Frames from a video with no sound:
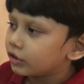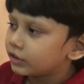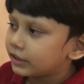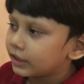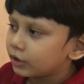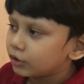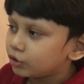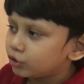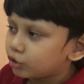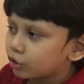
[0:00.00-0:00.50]

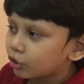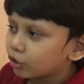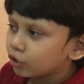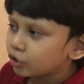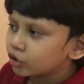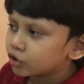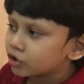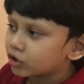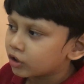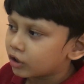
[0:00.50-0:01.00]
the
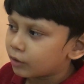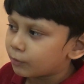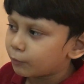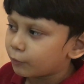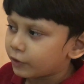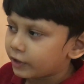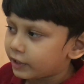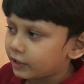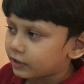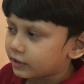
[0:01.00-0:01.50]
Jerusalem
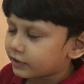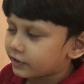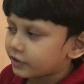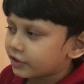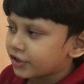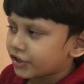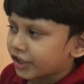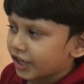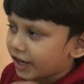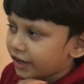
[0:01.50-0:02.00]
where
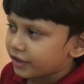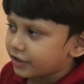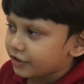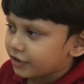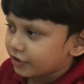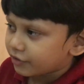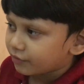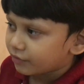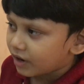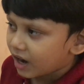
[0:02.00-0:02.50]

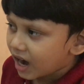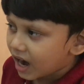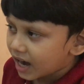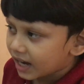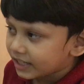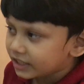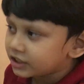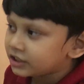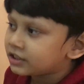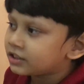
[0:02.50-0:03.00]
Christianity
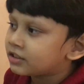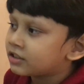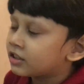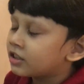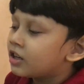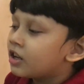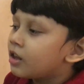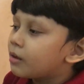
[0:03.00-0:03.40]
rised,